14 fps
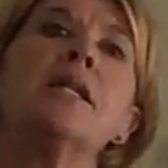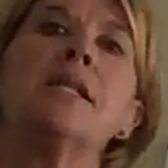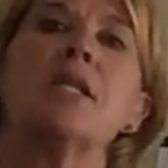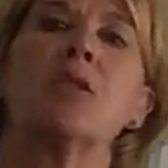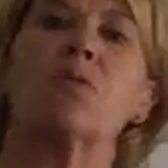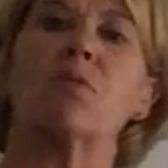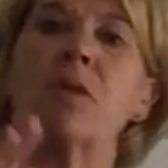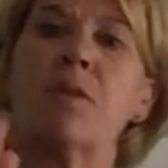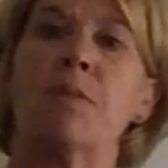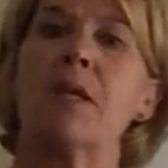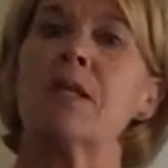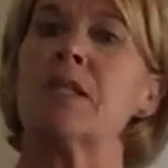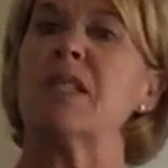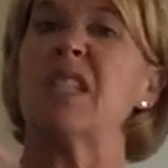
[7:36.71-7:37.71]

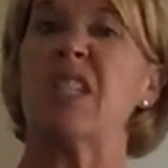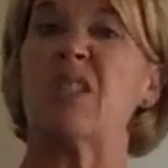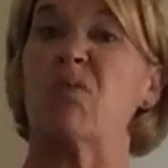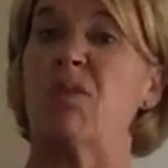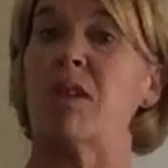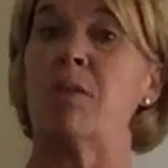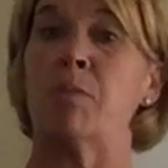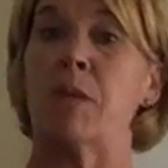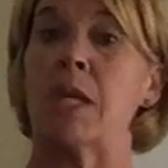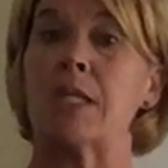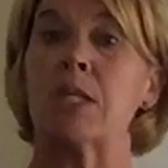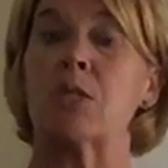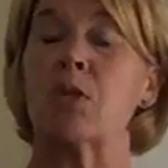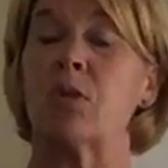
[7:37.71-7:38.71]

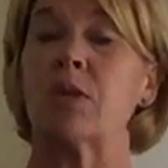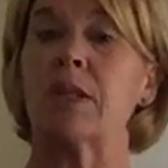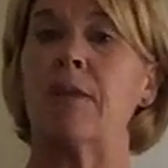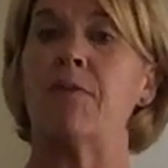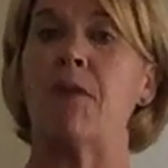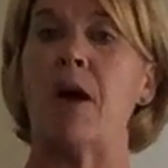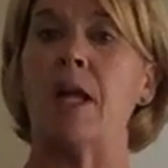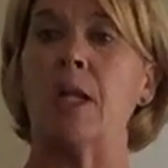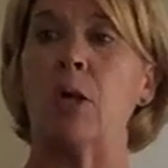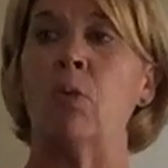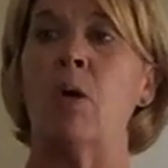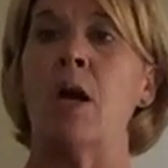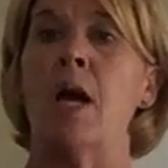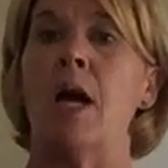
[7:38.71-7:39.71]
Dysrhythmias certainly
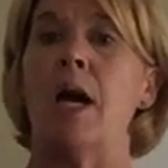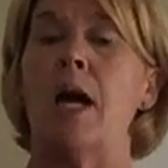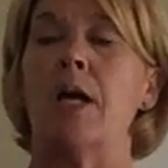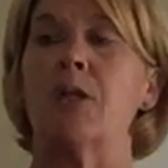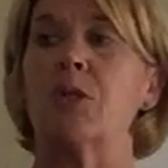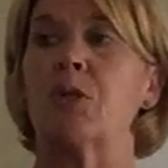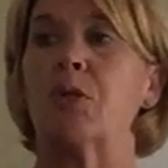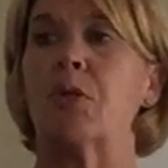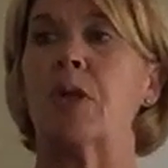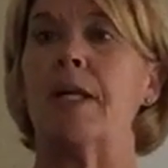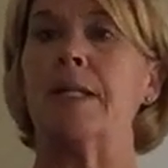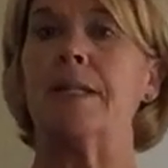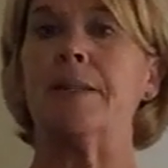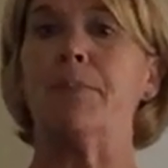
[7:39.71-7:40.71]
follow under
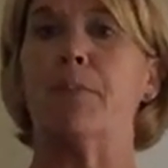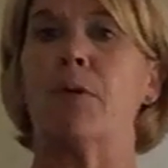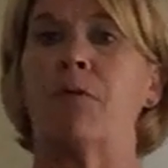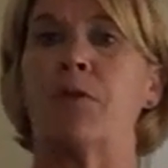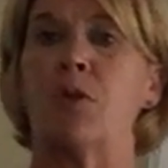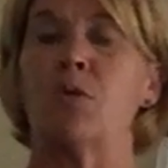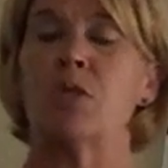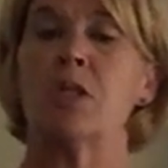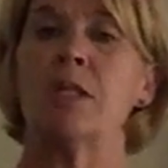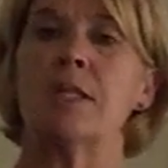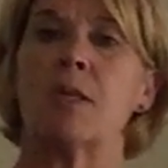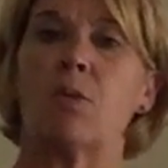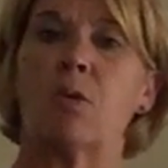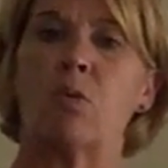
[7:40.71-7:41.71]

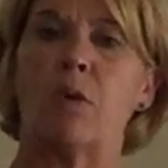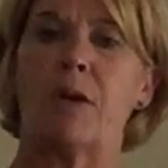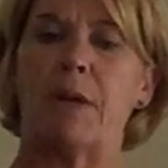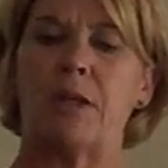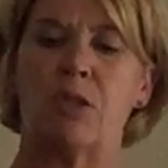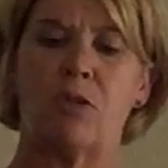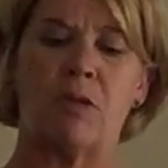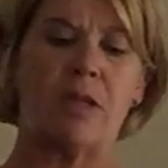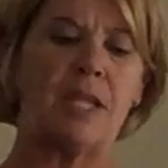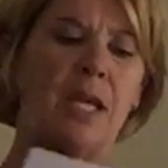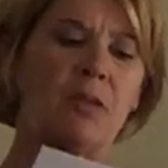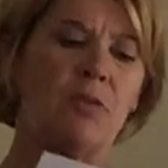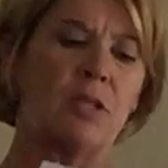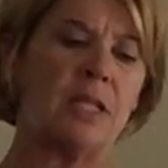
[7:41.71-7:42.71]
perfusion, so we'd want to make sure that
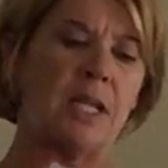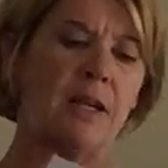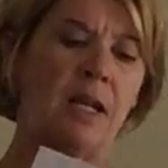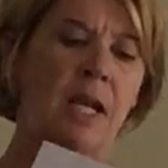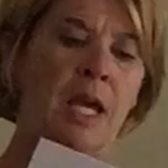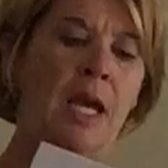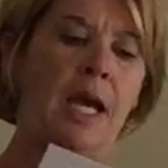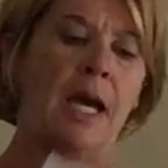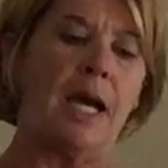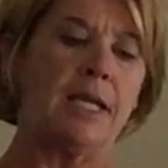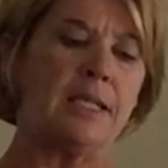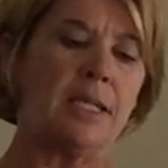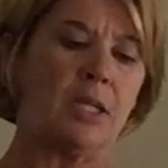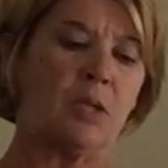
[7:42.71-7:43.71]
they understand
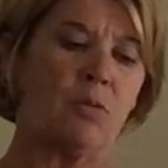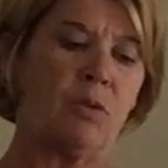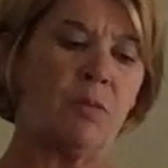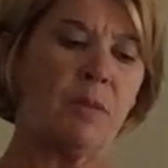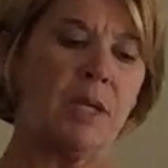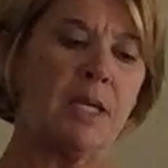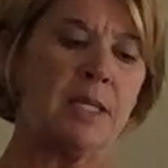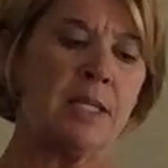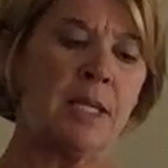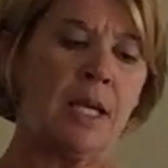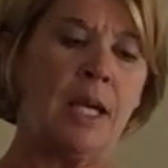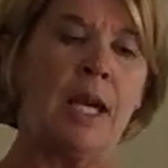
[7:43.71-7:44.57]
dysrhythmias.